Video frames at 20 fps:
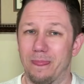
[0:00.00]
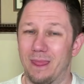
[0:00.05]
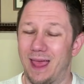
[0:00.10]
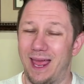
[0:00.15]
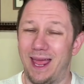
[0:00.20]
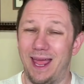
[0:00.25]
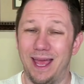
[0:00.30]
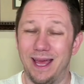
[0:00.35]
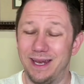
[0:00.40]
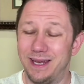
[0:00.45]

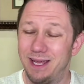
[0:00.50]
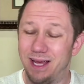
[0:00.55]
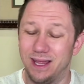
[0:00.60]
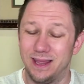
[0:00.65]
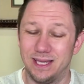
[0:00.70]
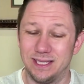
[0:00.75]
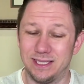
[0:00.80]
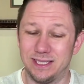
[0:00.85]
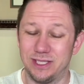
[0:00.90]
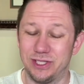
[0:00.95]
And uh,
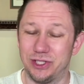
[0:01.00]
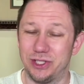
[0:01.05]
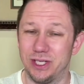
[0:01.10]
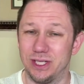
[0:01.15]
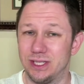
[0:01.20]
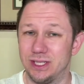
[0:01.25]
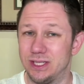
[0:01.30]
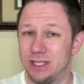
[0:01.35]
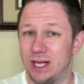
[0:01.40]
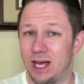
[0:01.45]
this is
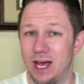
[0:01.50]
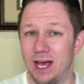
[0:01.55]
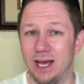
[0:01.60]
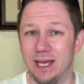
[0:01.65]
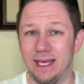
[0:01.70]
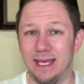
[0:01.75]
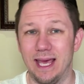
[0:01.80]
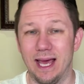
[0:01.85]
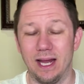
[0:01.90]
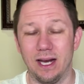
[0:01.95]
just uh,
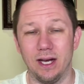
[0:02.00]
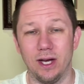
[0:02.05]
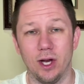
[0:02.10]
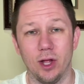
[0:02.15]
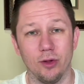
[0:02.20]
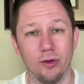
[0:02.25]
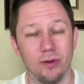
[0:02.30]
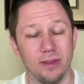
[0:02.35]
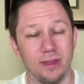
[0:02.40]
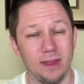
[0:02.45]
yet
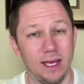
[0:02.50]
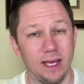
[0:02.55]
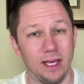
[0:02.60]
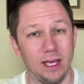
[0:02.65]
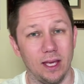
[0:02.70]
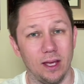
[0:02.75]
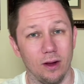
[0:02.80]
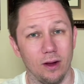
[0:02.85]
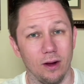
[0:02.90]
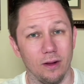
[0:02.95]
another thing
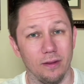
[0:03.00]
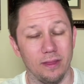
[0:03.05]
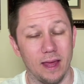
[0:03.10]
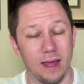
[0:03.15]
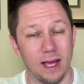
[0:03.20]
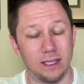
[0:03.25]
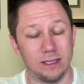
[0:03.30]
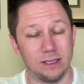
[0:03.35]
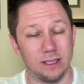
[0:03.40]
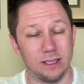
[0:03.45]
here
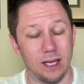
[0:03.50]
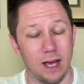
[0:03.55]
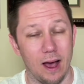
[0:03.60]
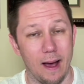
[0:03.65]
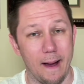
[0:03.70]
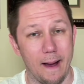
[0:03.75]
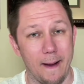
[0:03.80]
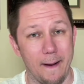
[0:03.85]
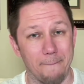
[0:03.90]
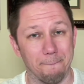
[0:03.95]
that
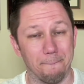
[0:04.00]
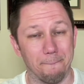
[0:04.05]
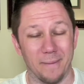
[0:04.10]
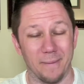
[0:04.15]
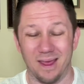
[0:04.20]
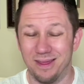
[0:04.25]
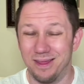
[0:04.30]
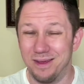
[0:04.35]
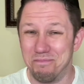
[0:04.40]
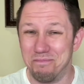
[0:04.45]
um,
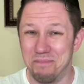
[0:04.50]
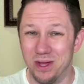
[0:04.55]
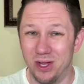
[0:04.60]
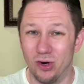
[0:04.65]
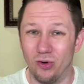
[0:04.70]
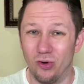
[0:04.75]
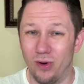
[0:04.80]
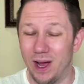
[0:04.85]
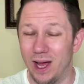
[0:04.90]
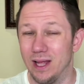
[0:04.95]
the
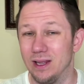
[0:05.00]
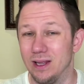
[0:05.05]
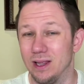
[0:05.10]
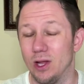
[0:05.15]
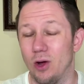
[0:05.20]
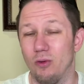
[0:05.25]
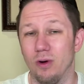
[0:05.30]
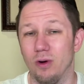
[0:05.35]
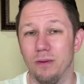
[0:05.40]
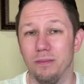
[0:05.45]
middle and
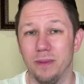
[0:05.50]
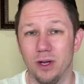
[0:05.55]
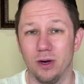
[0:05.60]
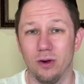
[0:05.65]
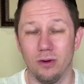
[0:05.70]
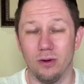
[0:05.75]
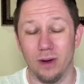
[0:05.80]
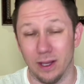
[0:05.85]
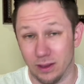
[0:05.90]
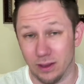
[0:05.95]
lower
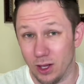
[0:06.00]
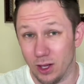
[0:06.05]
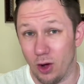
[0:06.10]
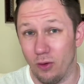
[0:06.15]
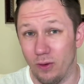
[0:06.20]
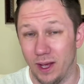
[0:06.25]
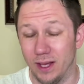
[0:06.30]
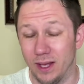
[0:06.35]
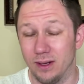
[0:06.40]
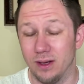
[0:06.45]
middle and
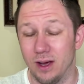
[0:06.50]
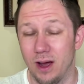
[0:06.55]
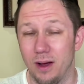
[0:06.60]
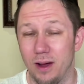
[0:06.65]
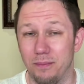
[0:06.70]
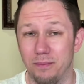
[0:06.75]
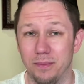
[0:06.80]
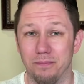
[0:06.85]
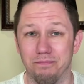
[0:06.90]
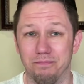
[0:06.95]
low
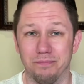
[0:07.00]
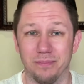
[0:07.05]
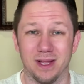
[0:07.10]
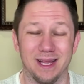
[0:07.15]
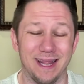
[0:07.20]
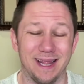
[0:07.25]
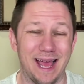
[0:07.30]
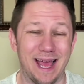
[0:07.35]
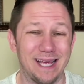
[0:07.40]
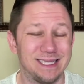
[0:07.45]
income
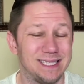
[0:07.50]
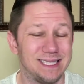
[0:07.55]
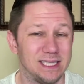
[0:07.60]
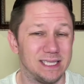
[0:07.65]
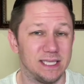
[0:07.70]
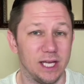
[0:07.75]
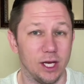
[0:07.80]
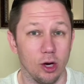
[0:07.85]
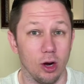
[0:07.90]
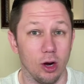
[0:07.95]

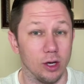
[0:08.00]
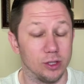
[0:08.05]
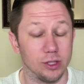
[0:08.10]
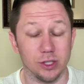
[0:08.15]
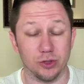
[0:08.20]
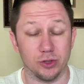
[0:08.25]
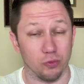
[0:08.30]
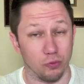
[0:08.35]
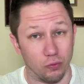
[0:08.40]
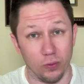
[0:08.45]
classes here are
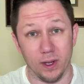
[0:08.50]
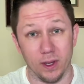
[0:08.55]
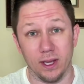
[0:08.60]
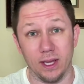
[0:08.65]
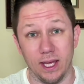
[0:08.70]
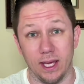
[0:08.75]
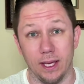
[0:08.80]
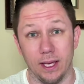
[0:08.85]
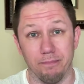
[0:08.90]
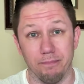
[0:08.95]
just
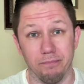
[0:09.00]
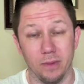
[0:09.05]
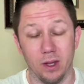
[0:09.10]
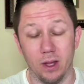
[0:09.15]
really